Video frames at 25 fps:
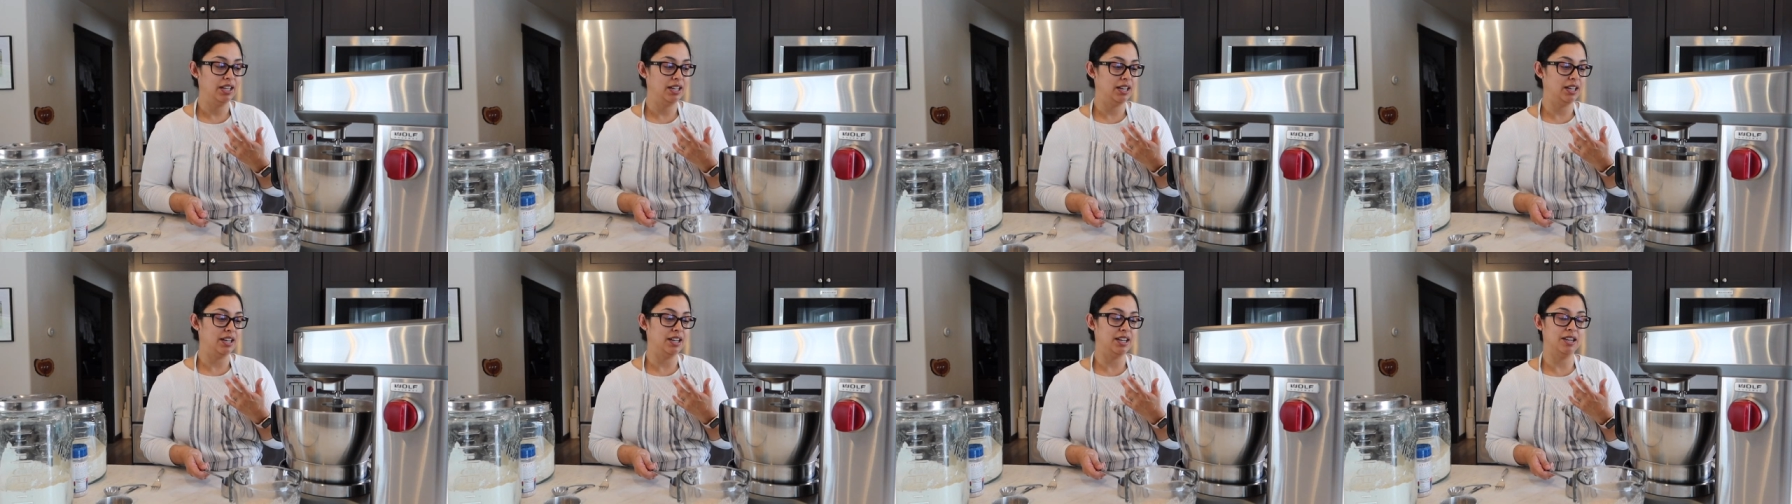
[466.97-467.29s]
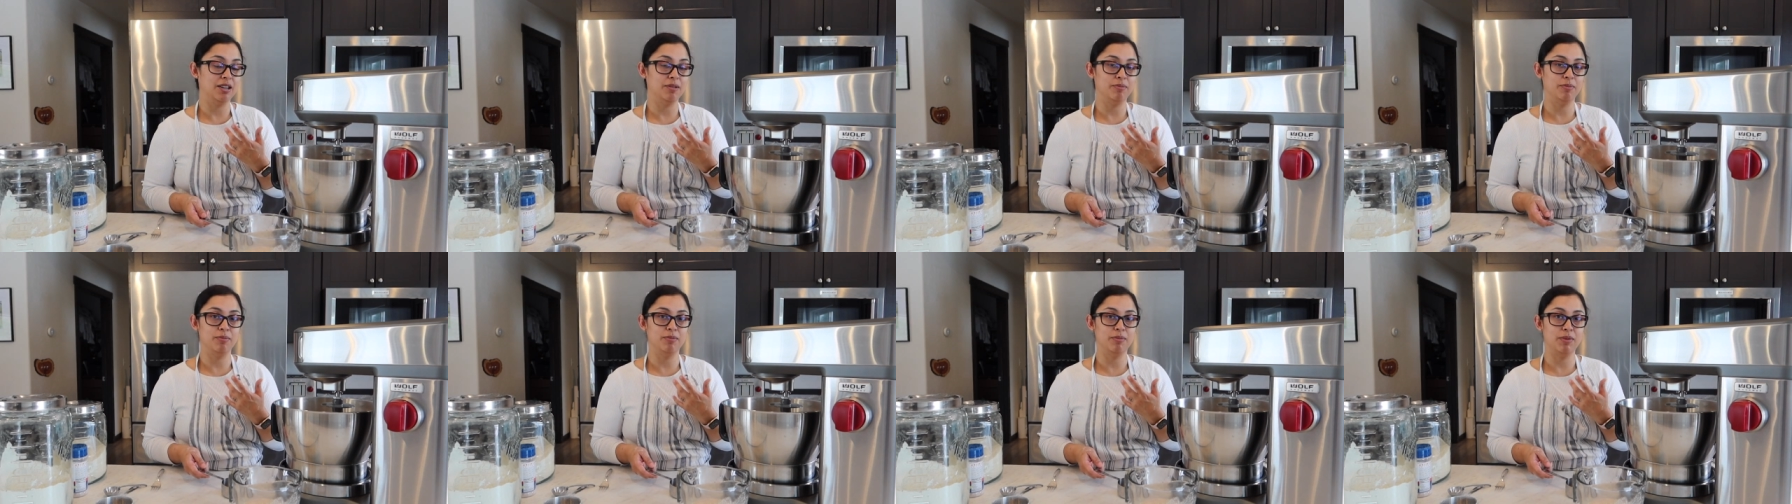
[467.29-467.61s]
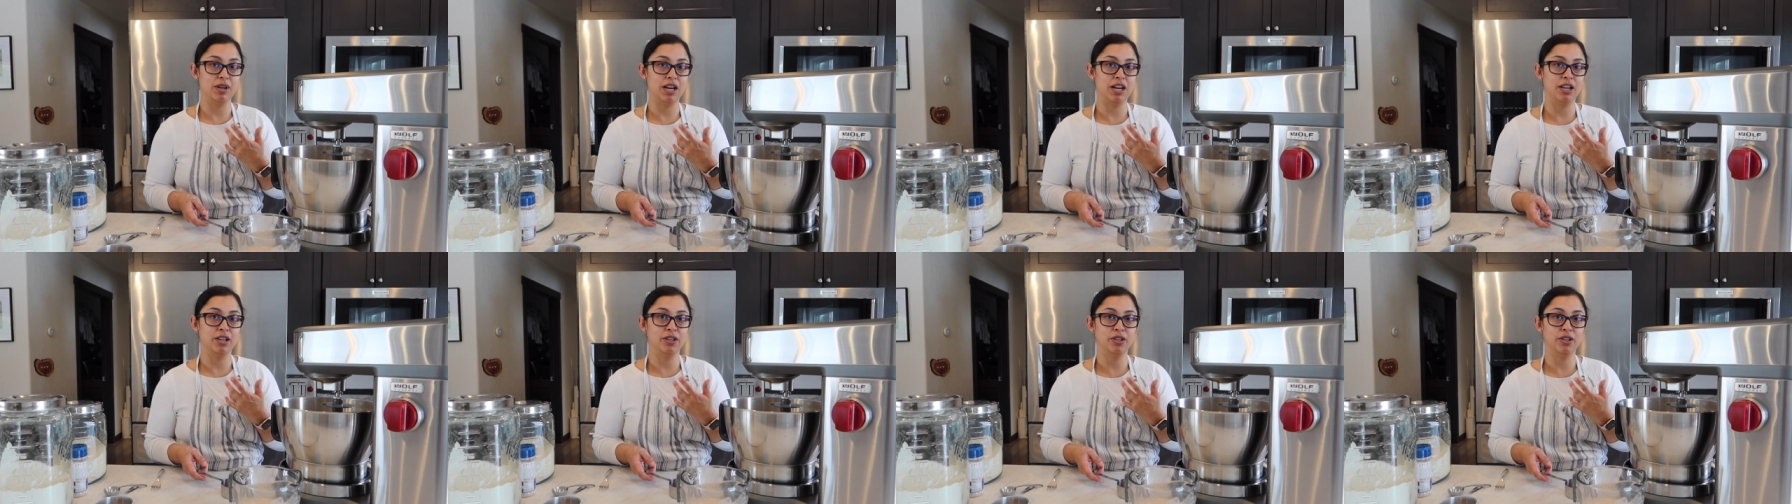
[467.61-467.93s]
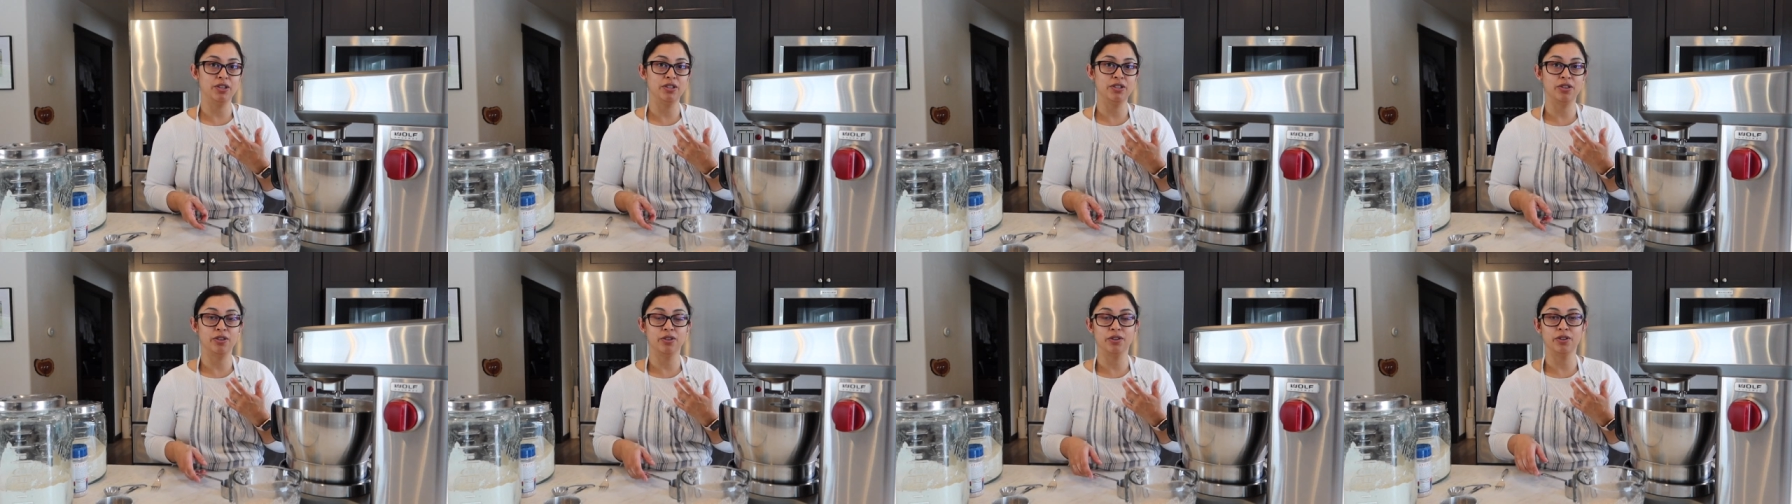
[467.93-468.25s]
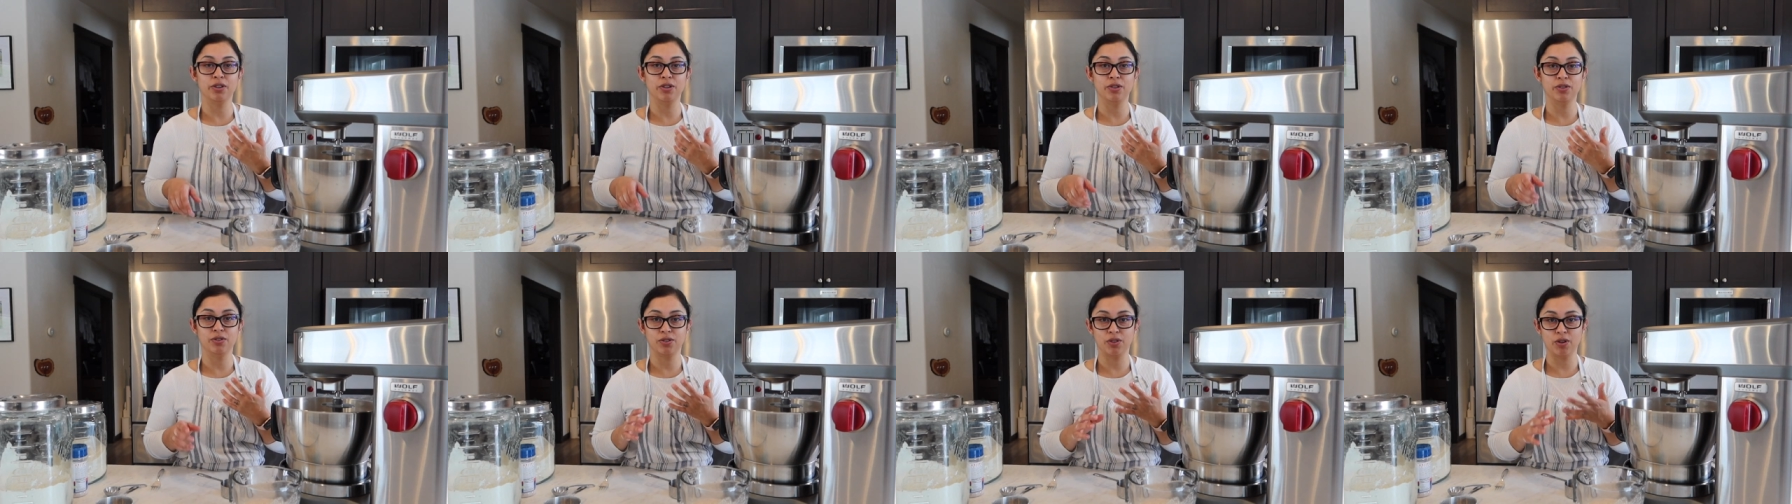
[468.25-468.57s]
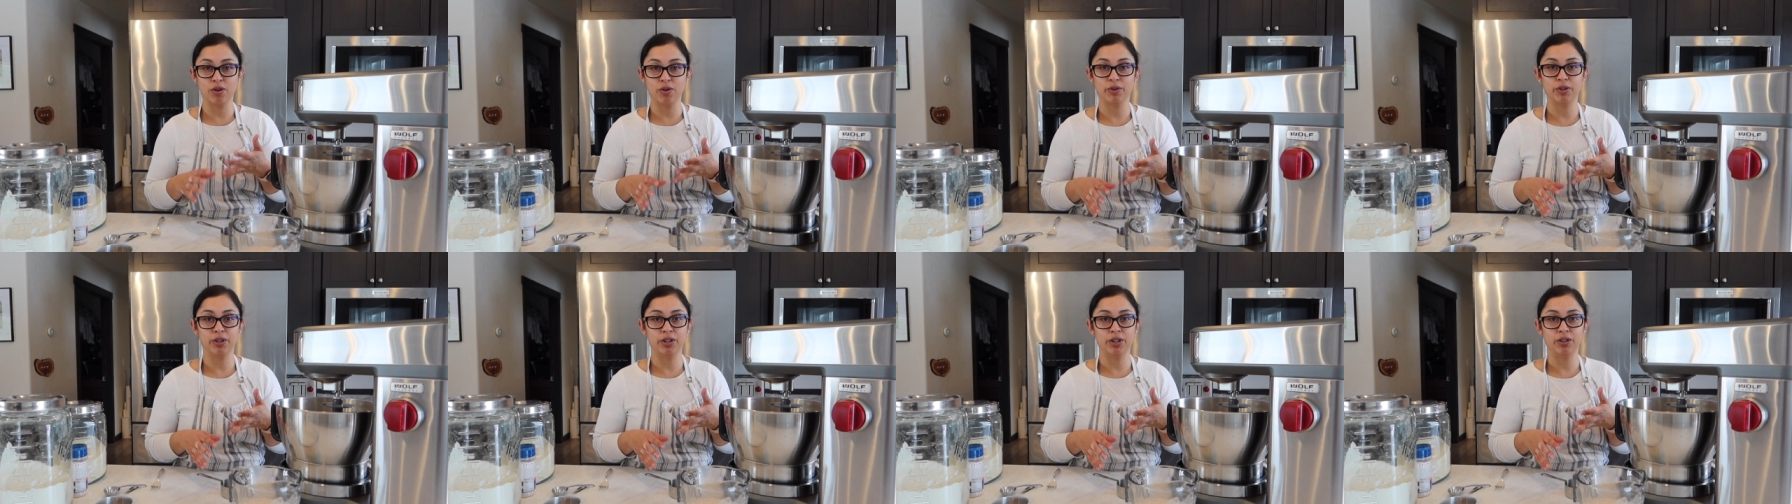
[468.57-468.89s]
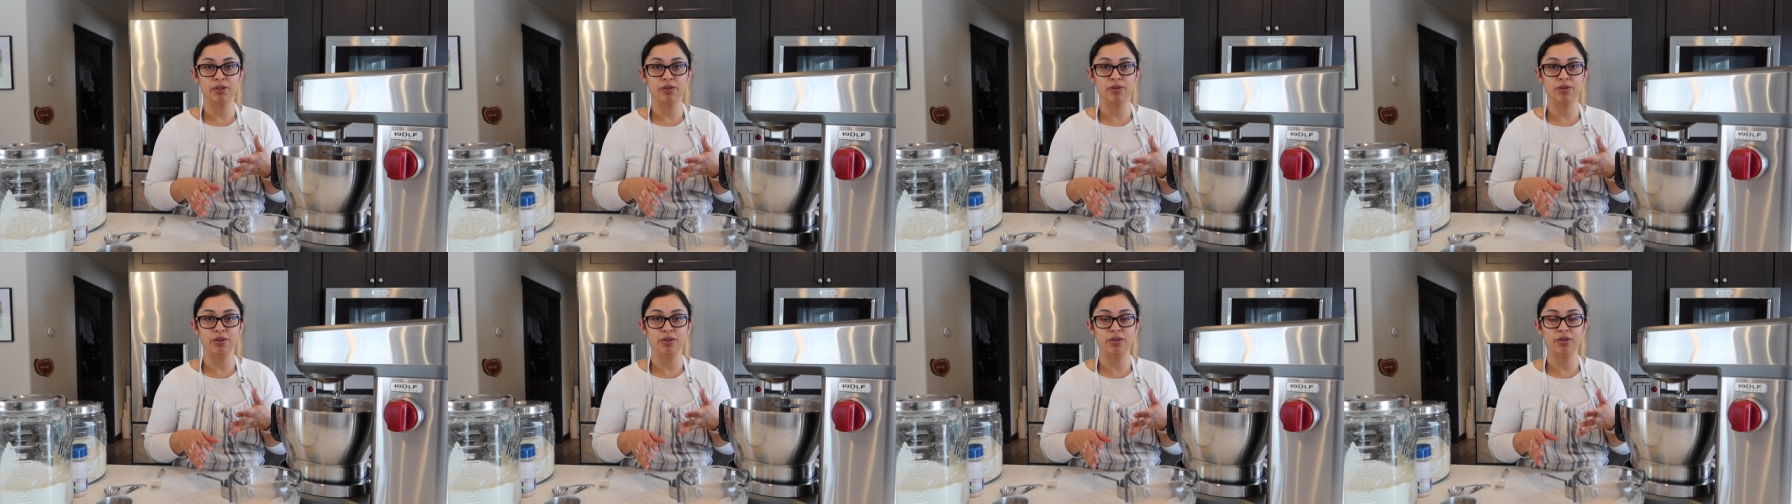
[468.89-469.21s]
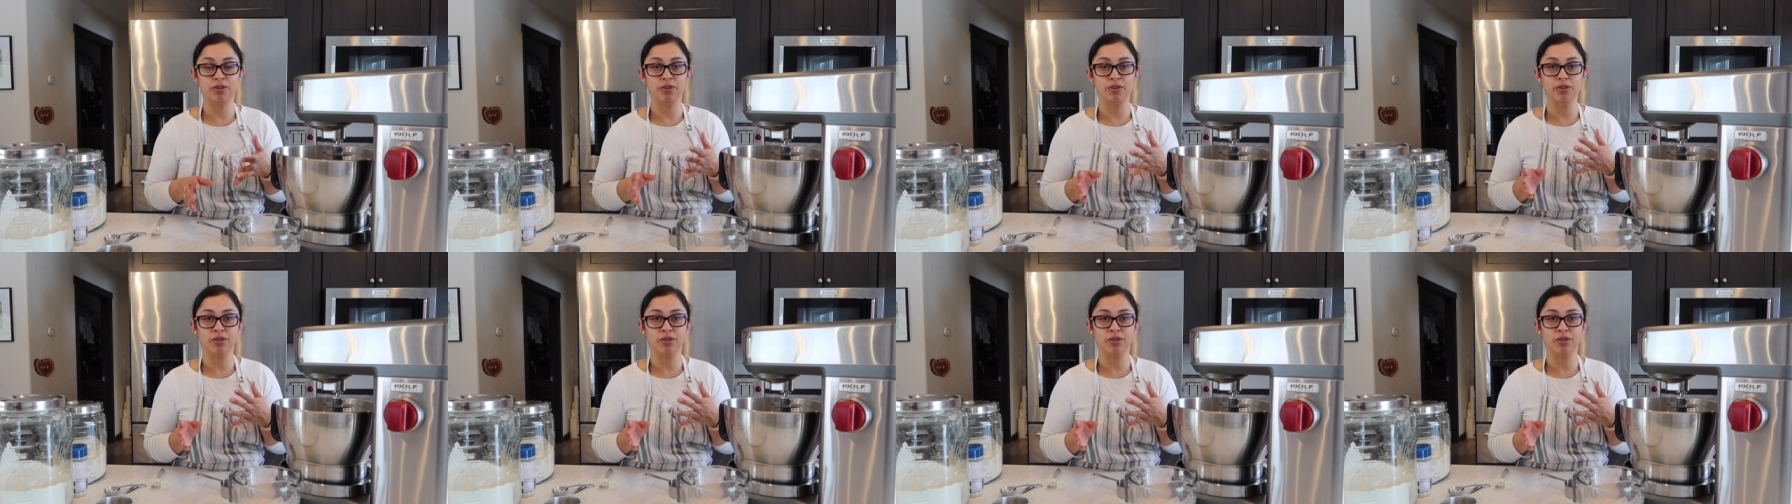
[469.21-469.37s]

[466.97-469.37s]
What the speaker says: I either use coconut oil